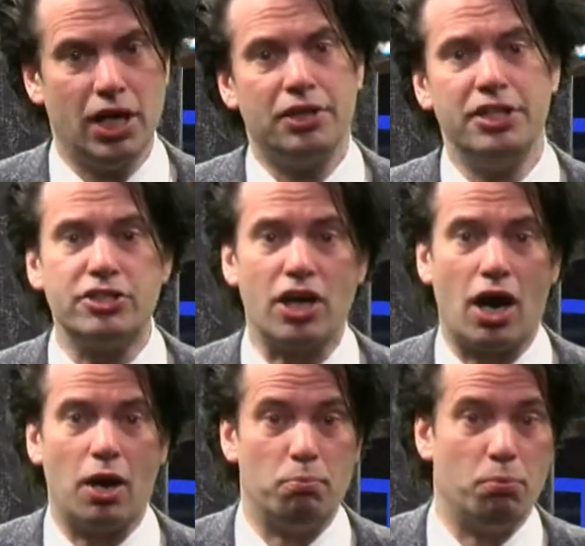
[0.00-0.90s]
These
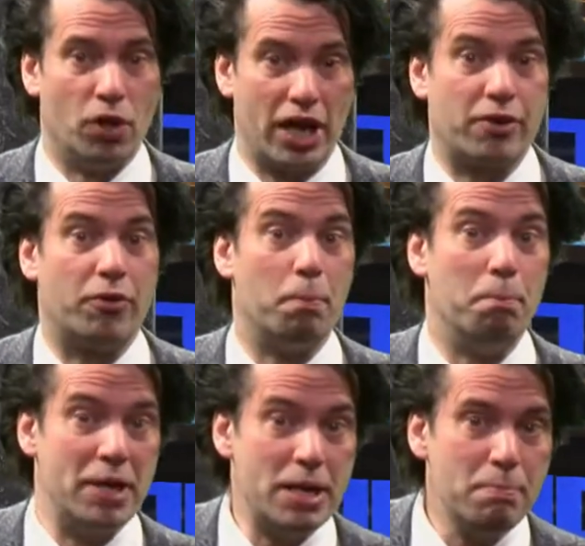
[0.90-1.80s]
are molecular
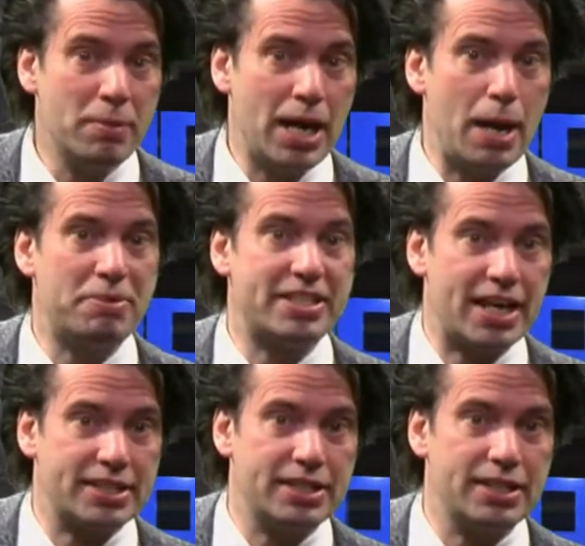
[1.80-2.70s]
beam
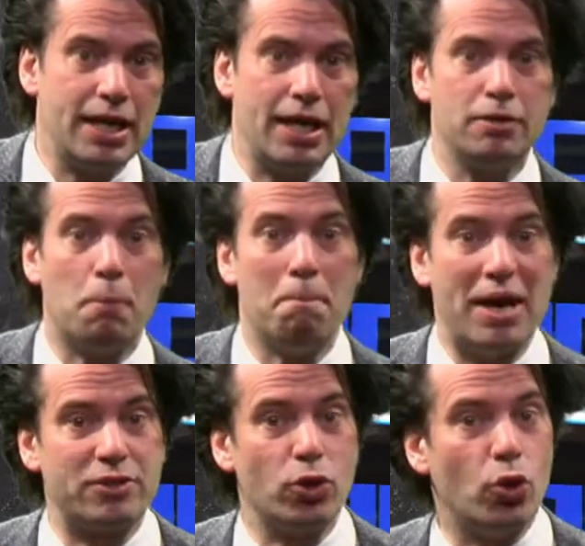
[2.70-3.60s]
epitaxy and
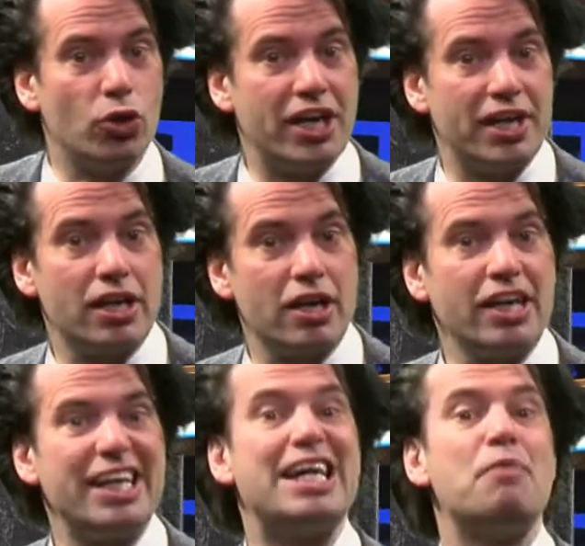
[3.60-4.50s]
metal organic
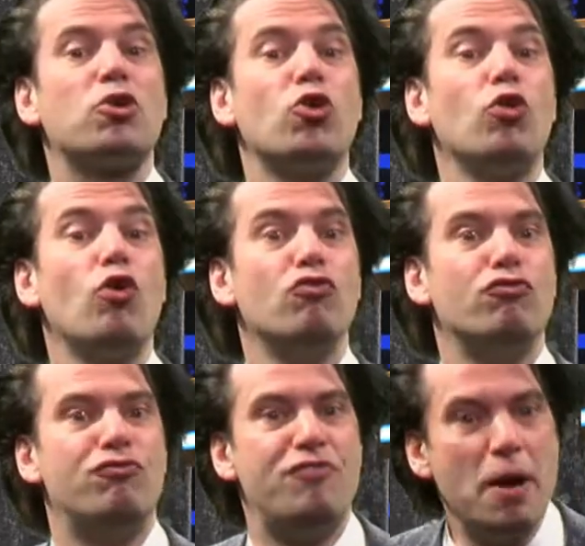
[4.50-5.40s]
chemical
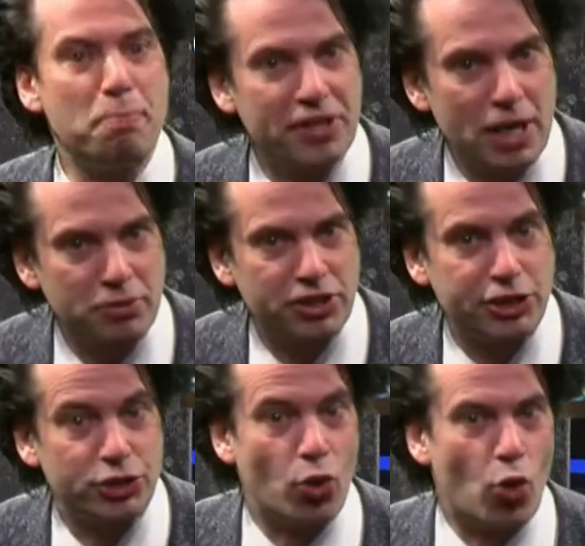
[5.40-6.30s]
vapor
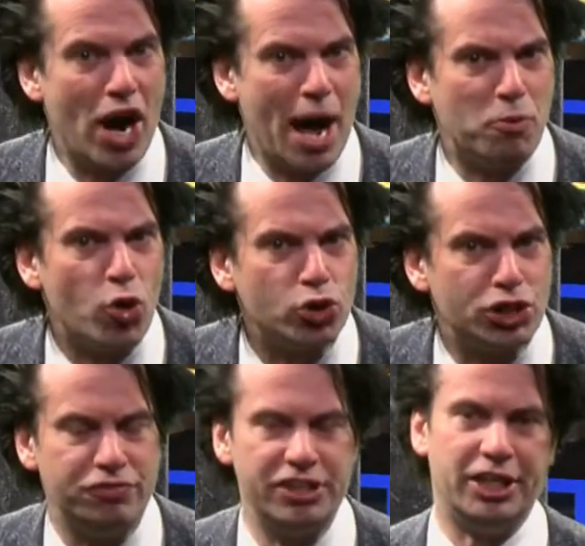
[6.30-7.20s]
deposition, or
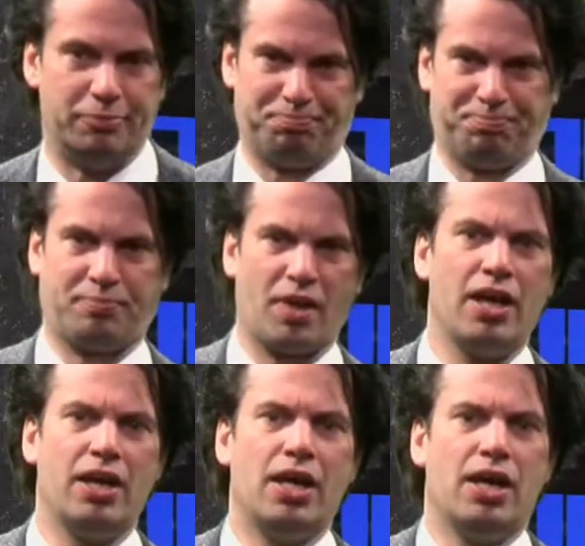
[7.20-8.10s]
MOCVD.
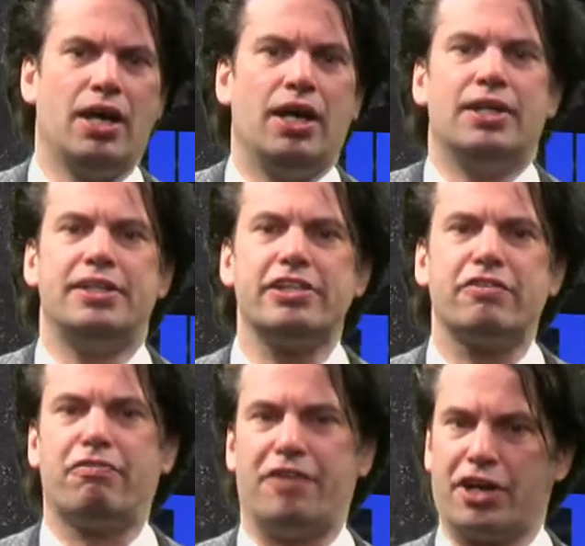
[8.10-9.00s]
This
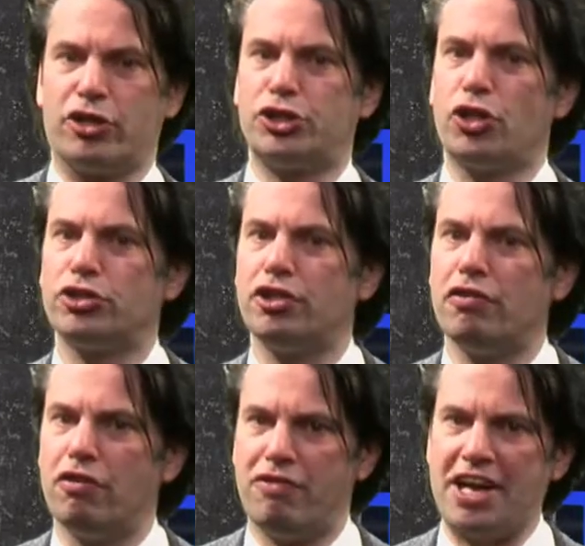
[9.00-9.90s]
figure shows the
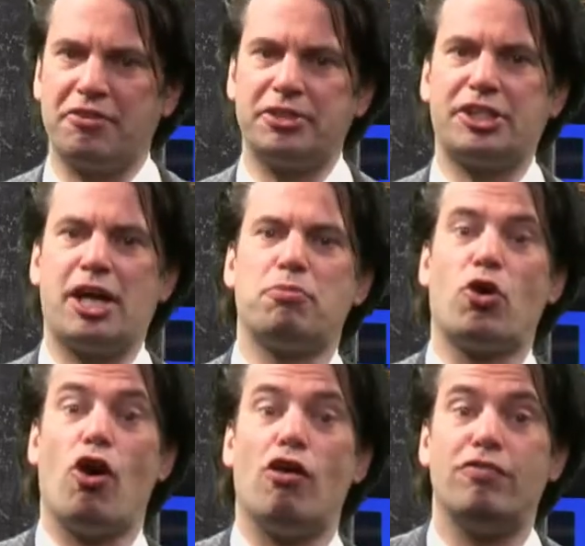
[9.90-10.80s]
vacuum chamber
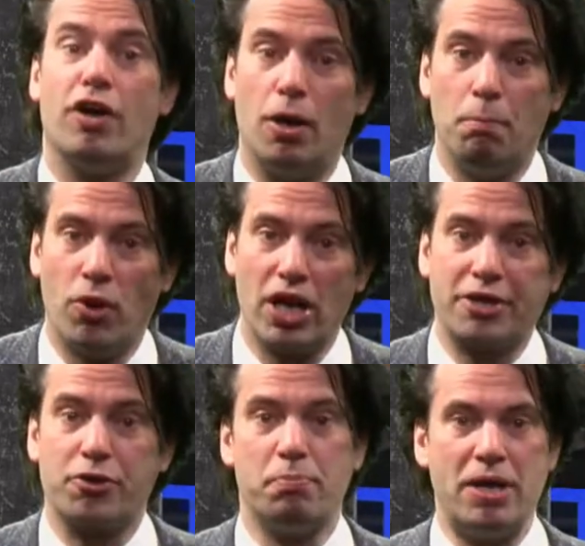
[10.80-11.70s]
of a
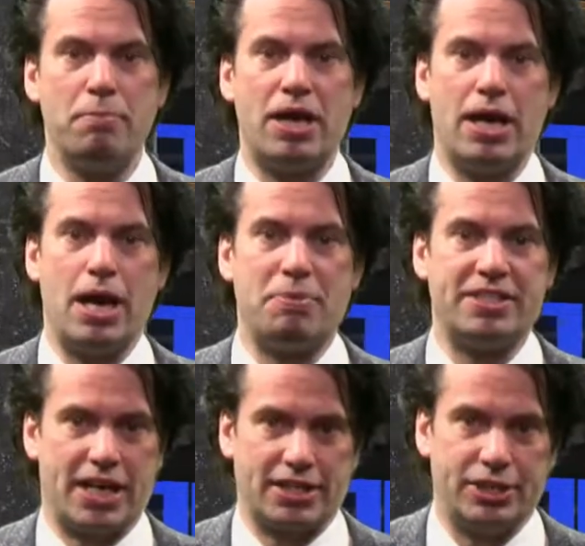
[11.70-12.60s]
molecular beam
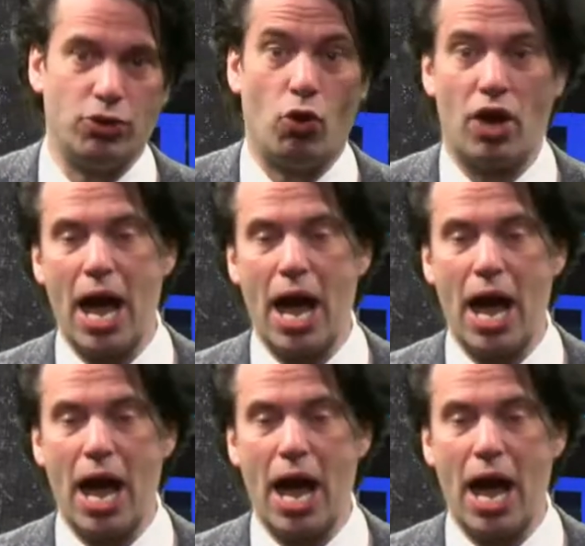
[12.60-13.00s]
epitaxy, or